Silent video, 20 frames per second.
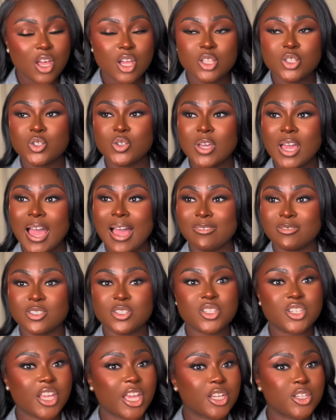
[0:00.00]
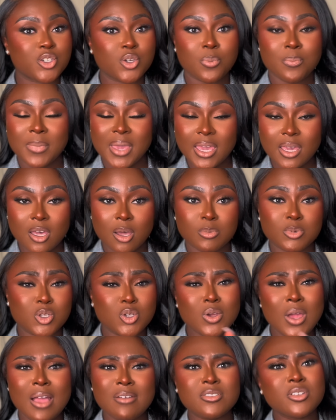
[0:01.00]
Do you have to change your makeup? Do you
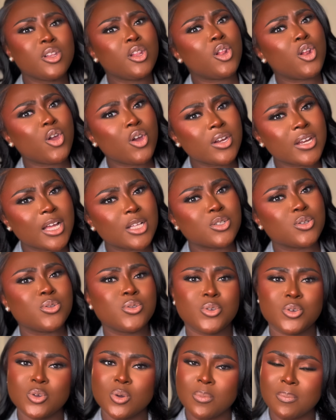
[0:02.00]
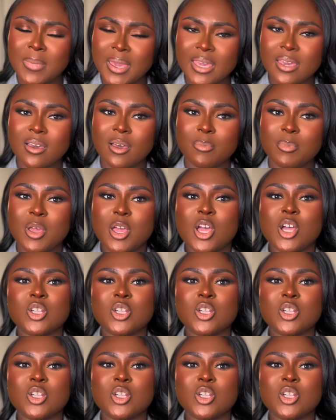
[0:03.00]
have to learn how to do your makeup?